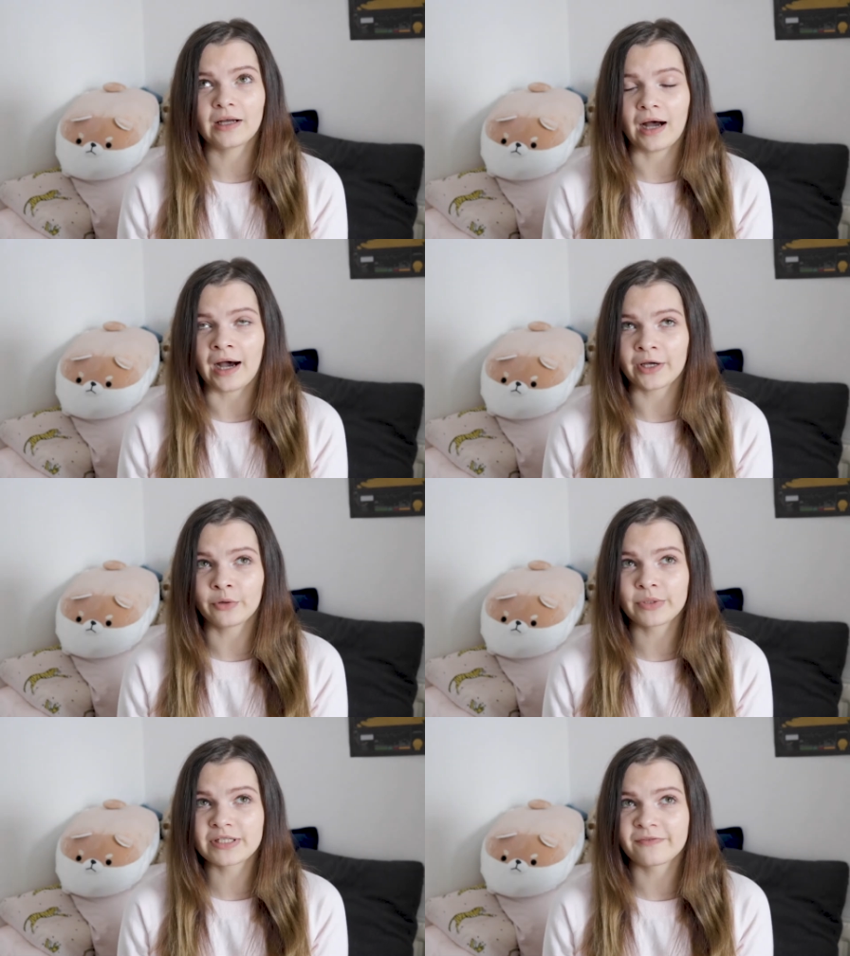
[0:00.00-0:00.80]
I
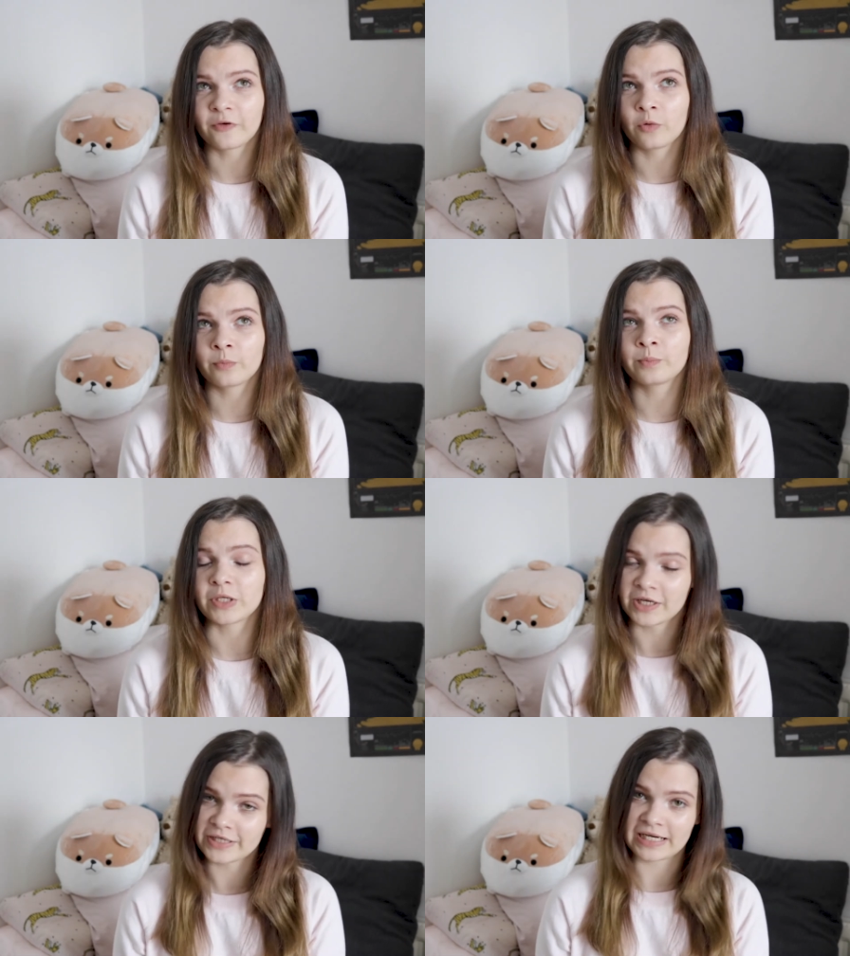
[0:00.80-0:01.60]
always thought
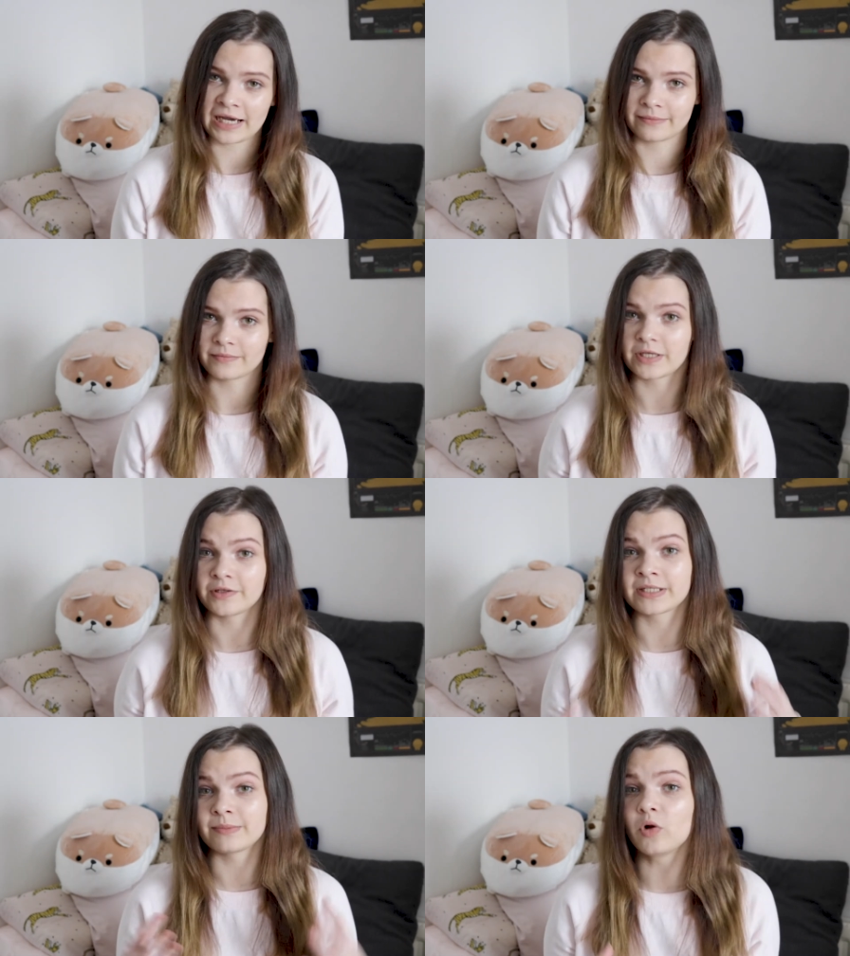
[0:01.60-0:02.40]
because I'm a
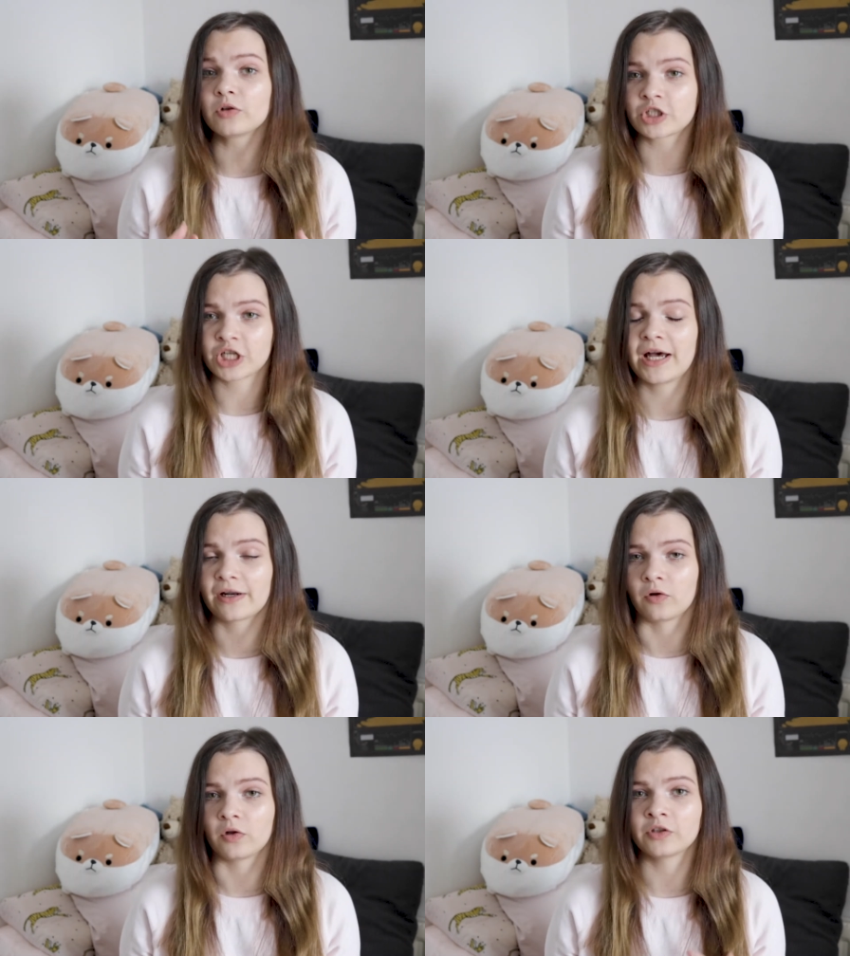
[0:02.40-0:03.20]
small channel,